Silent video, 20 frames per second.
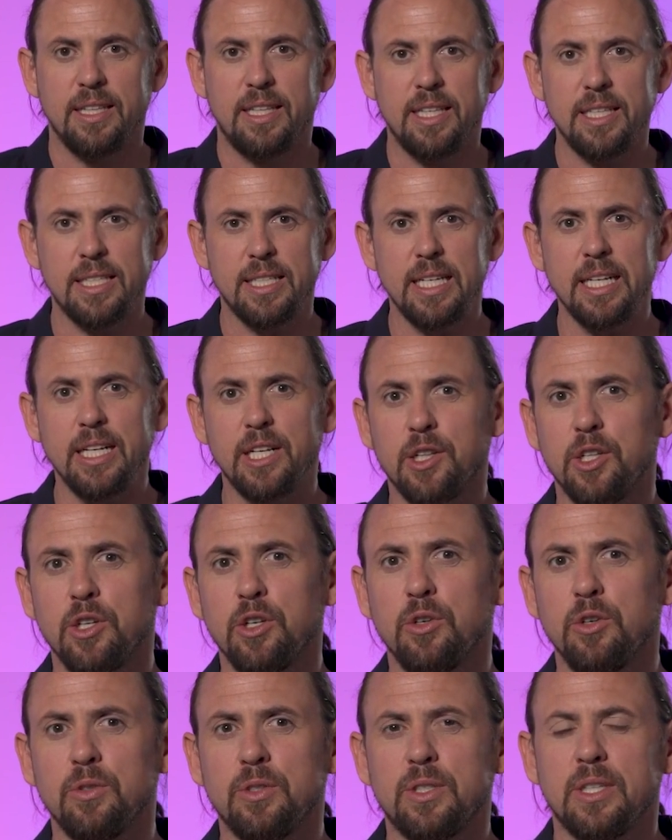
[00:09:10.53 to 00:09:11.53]
This
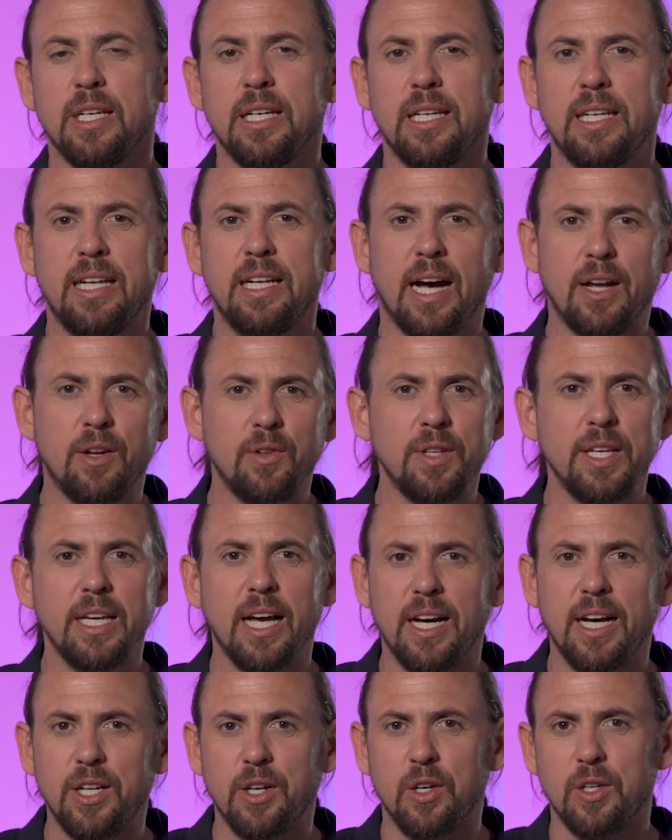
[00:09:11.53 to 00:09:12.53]
includes not only
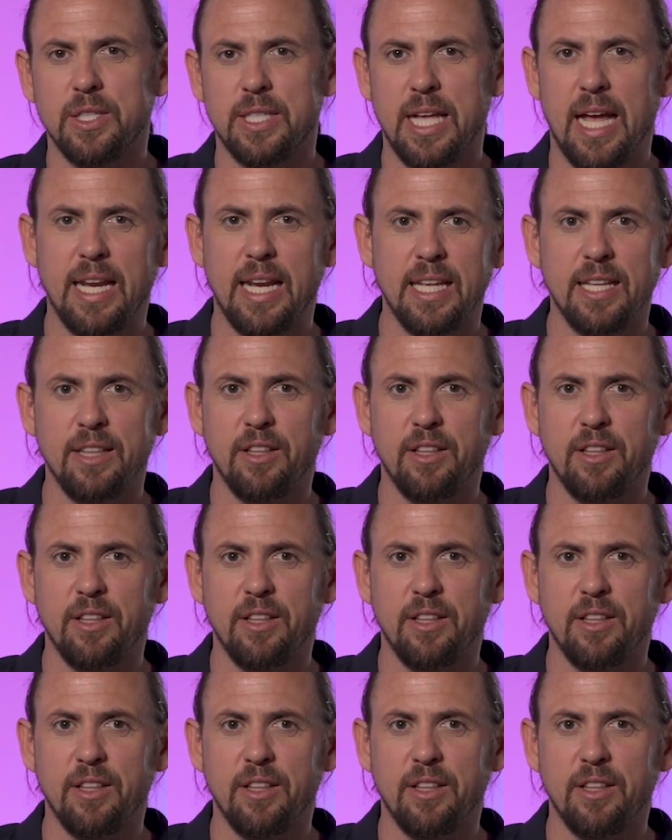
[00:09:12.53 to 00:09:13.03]
understanding